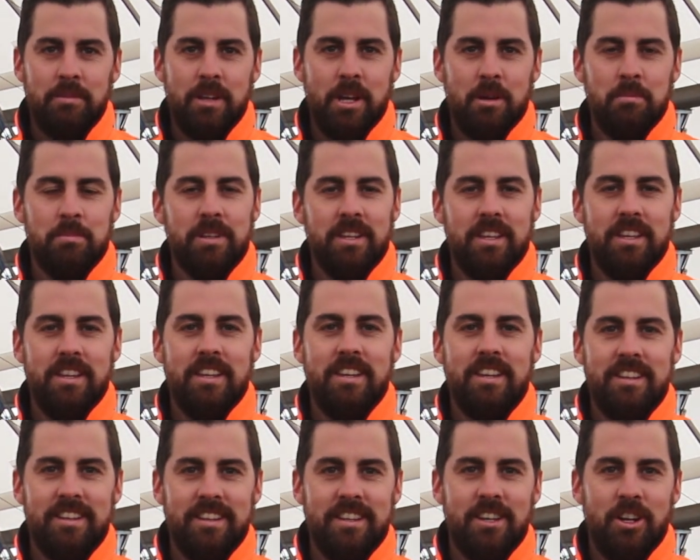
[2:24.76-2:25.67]
Company
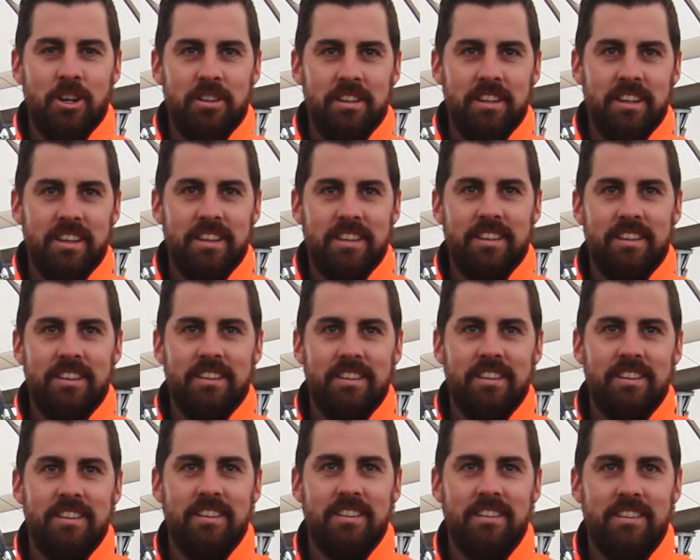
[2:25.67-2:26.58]
in Colac,
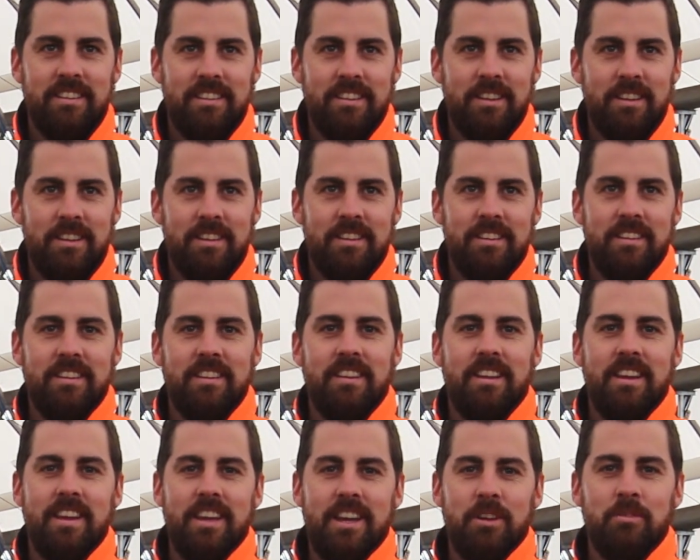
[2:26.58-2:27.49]

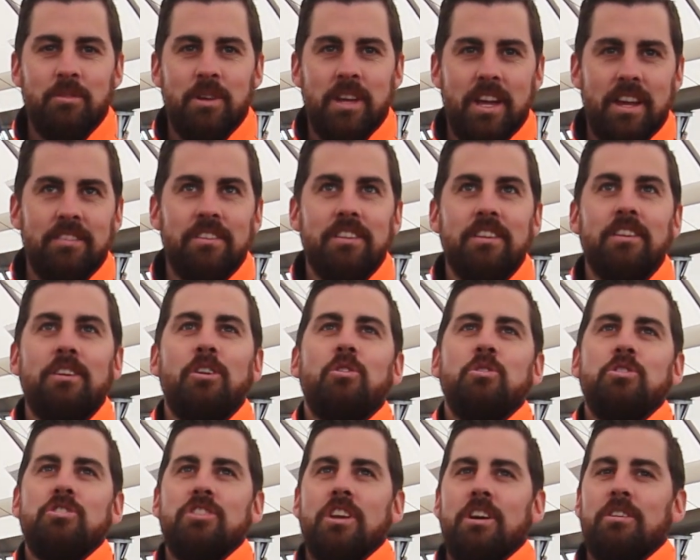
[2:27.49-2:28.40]
and we had the
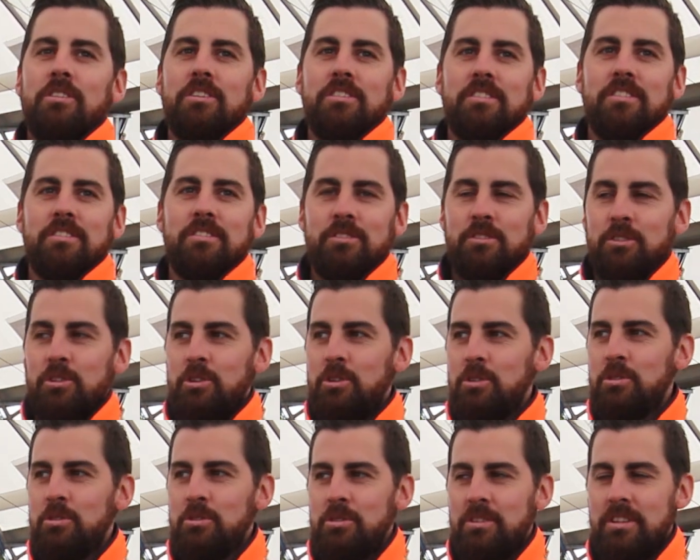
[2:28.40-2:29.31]
Allshelter
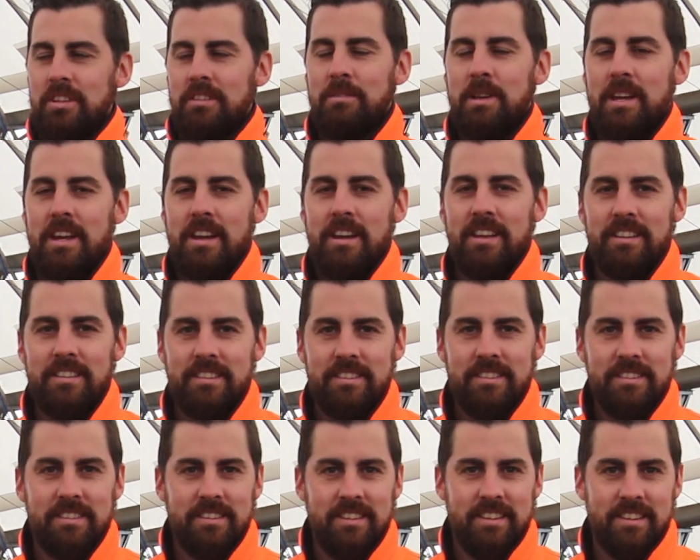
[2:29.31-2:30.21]
installed about
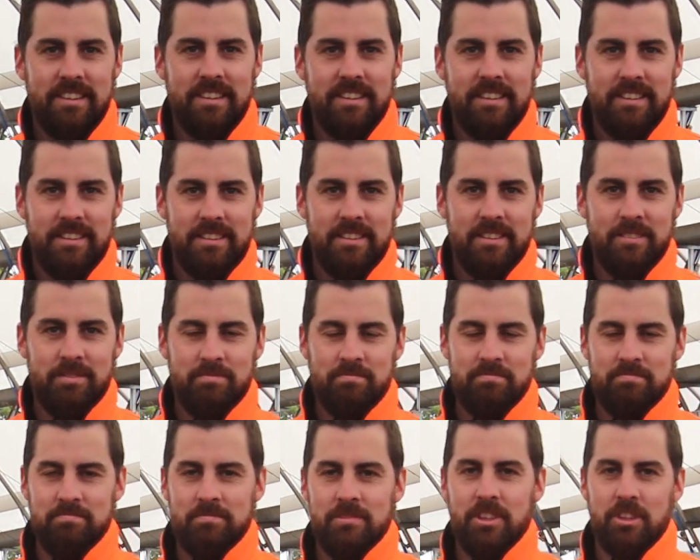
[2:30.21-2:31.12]

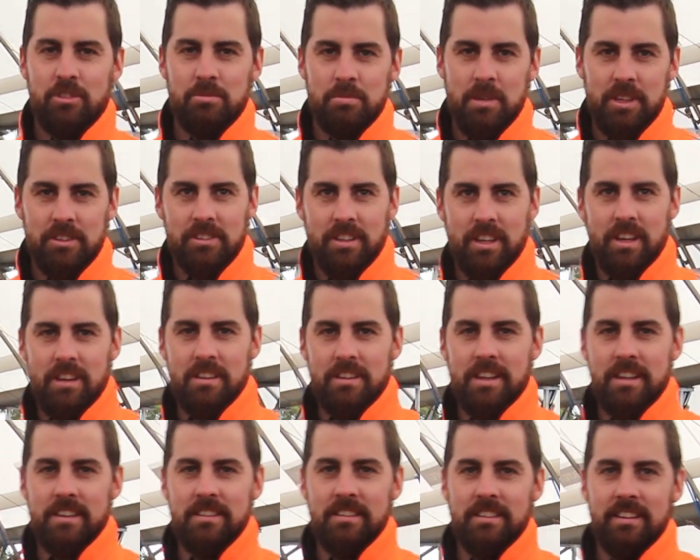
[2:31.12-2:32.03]
6 months ago
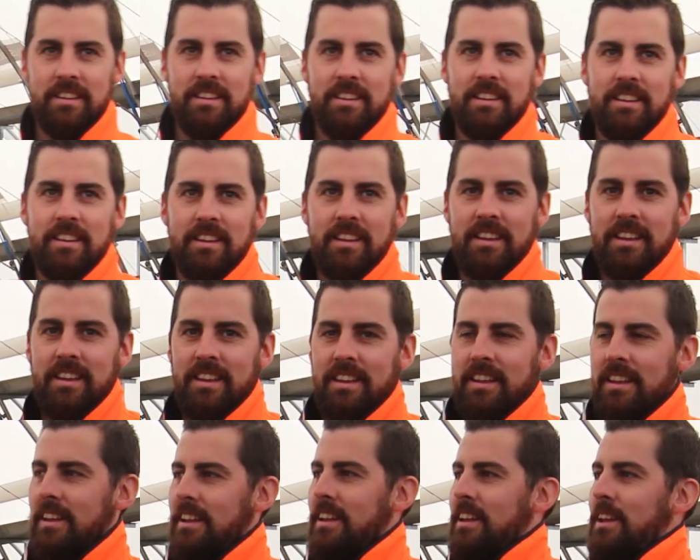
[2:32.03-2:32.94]
now.
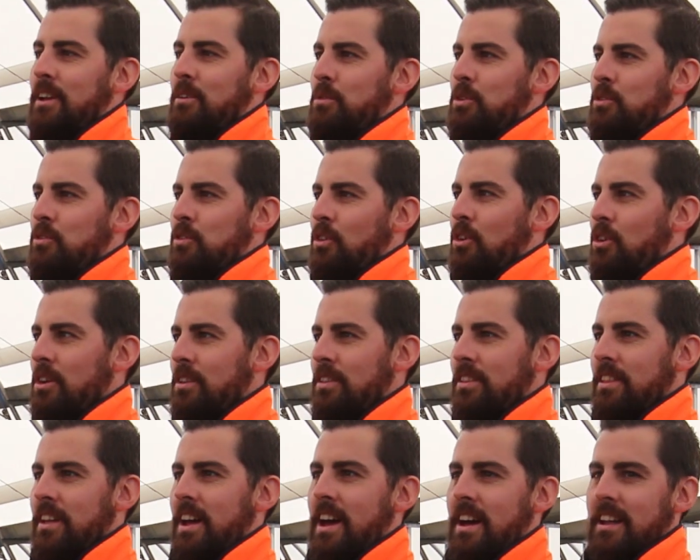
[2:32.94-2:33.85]
We
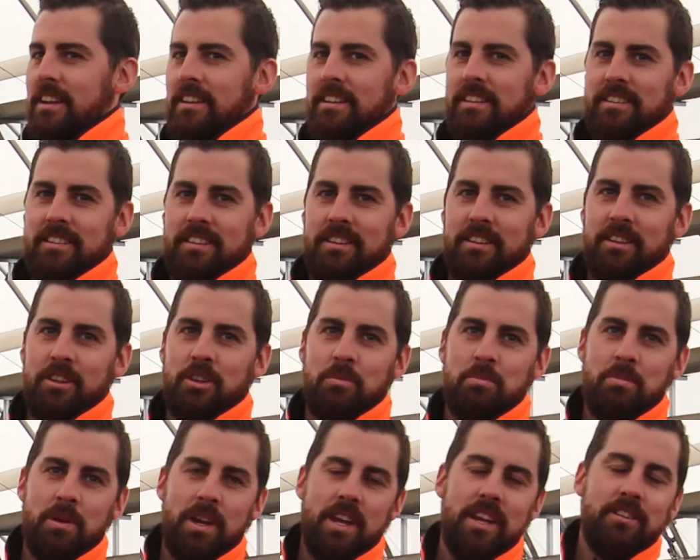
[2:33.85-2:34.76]
find that
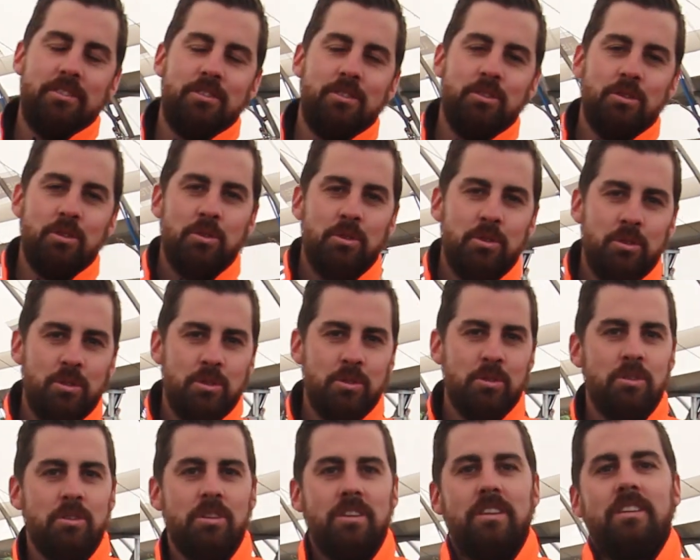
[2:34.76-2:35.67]
compared to
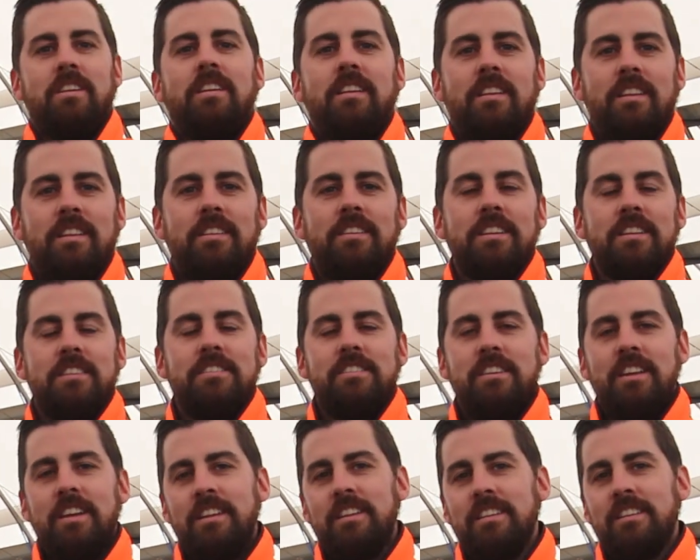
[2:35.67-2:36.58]
the
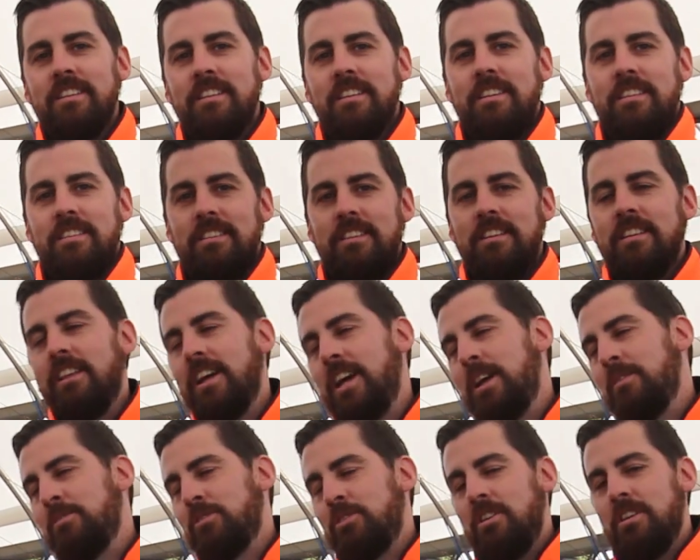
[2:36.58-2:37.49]
tin, the
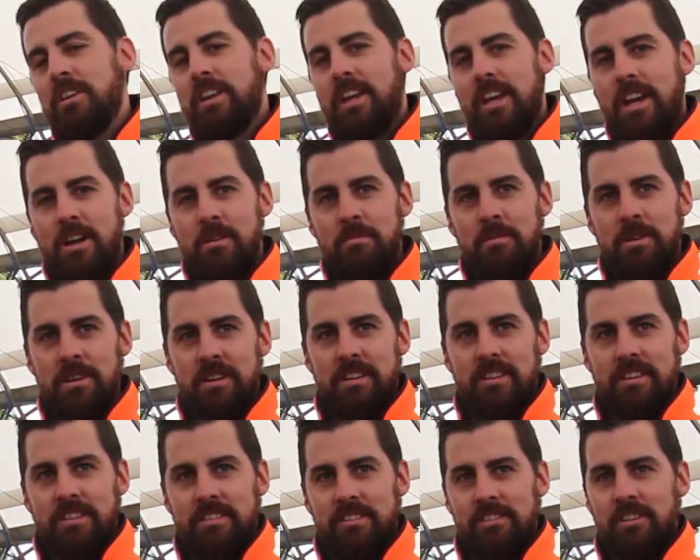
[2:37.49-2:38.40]
lambs are a lot
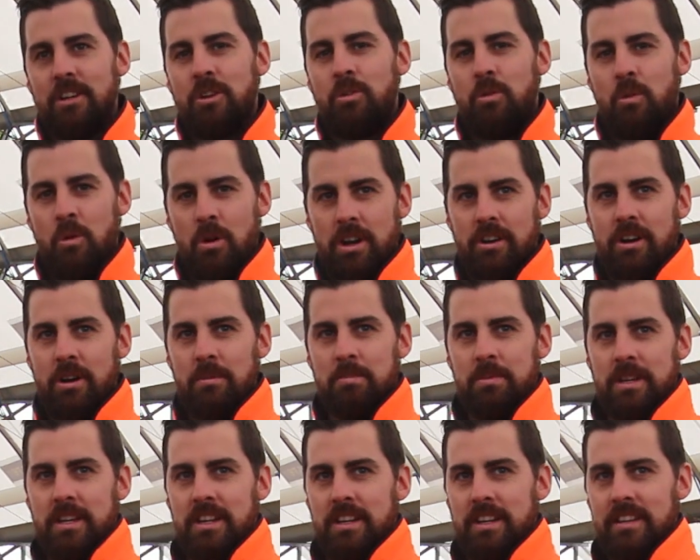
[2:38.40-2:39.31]
calmer, there's a lot of wire
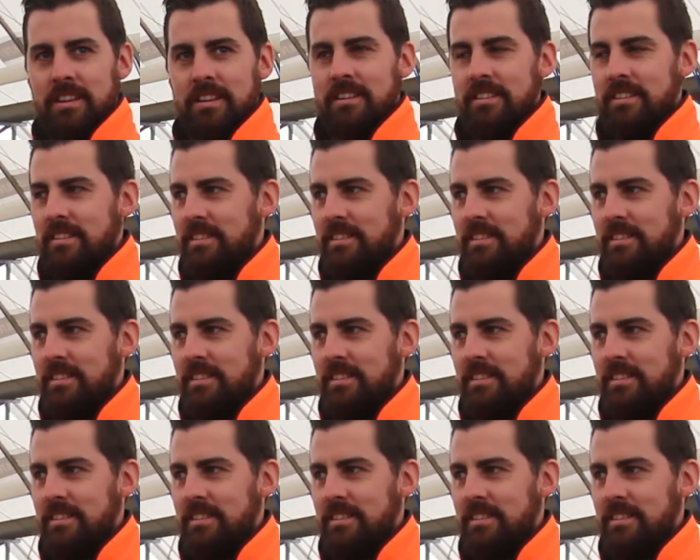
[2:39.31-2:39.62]
up here, a